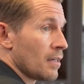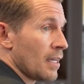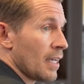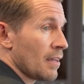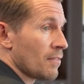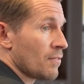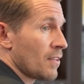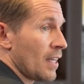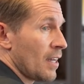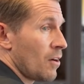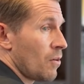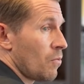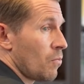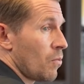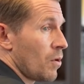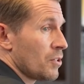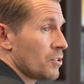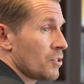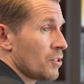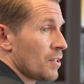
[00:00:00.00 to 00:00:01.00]
if they don't
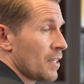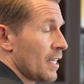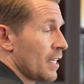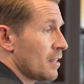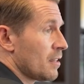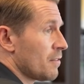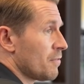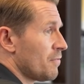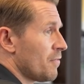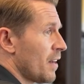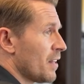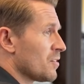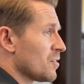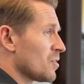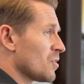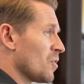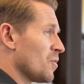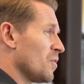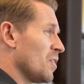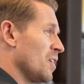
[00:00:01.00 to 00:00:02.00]
want you to get the funds
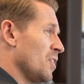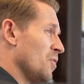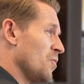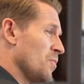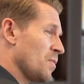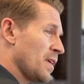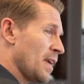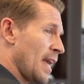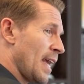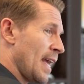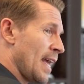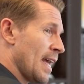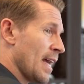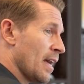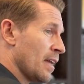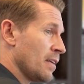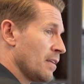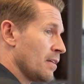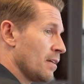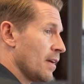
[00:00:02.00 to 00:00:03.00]
so that you
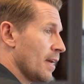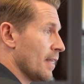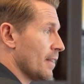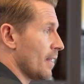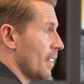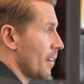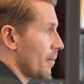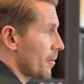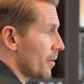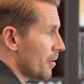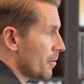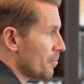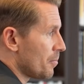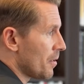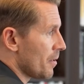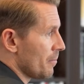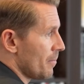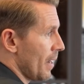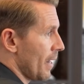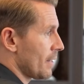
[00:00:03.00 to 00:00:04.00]
can, and then are going to
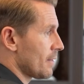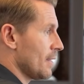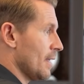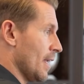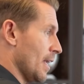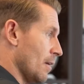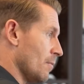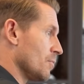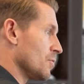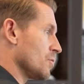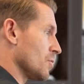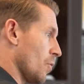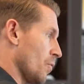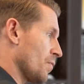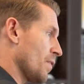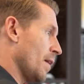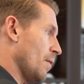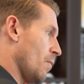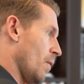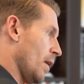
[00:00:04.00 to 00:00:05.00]
repeat back the end
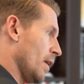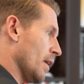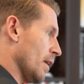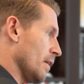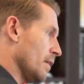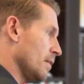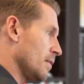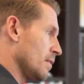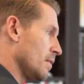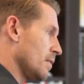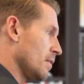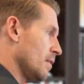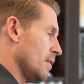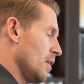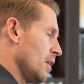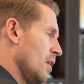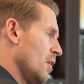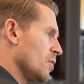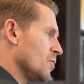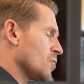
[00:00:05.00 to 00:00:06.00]
result they wanted.
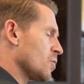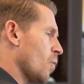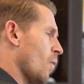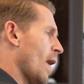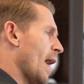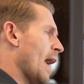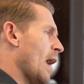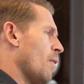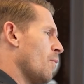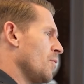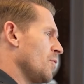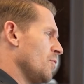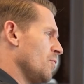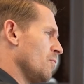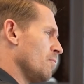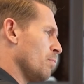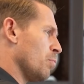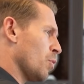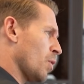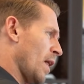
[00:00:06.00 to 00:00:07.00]
So, how will
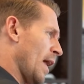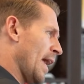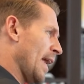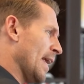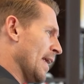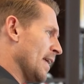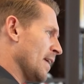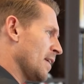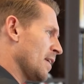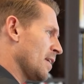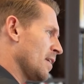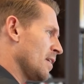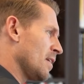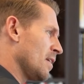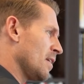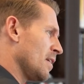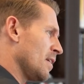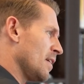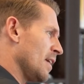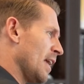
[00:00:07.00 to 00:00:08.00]
you blank
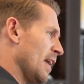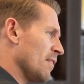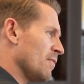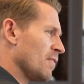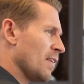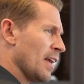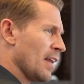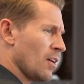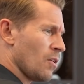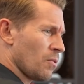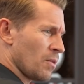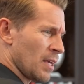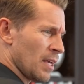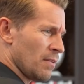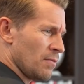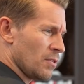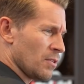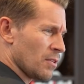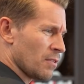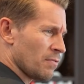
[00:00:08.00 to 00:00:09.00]
if they don't
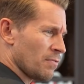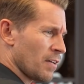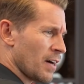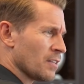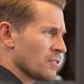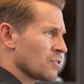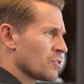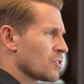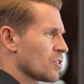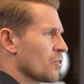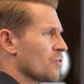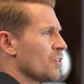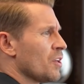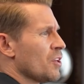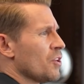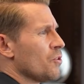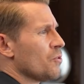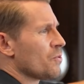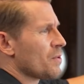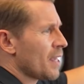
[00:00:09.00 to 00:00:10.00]
give you the funds so
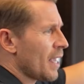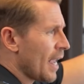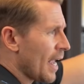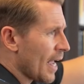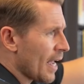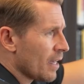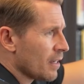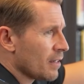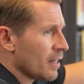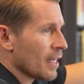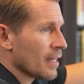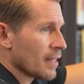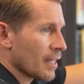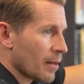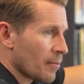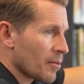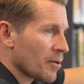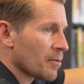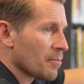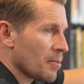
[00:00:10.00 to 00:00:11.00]
that you can, and
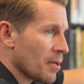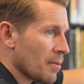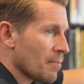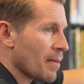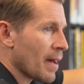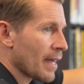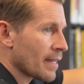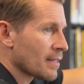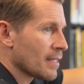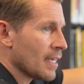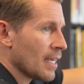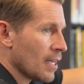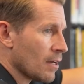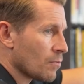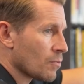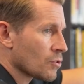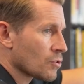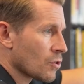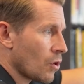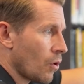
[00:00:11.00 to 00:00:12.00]
then I'm going to repeat back the
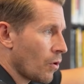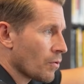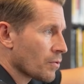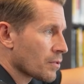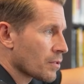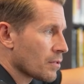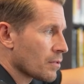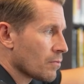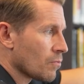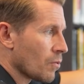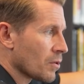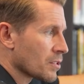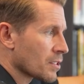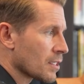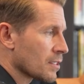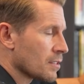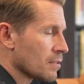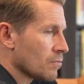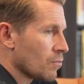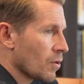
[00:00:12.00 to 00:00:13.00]
end result. Once,
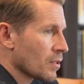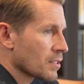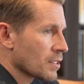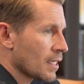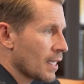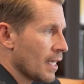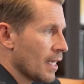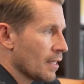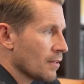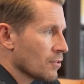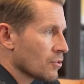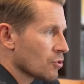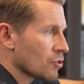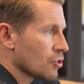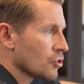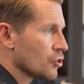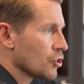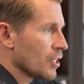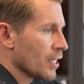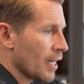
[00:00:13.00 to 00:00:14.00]
I, once again, this
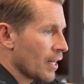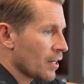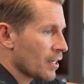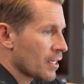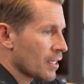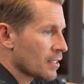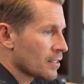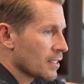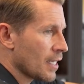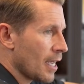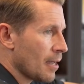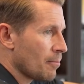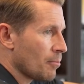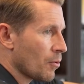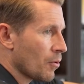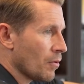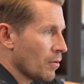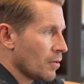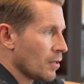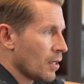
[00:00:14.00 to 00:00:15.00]
is a generic
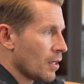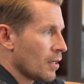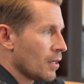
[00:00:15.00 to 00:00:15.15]
example.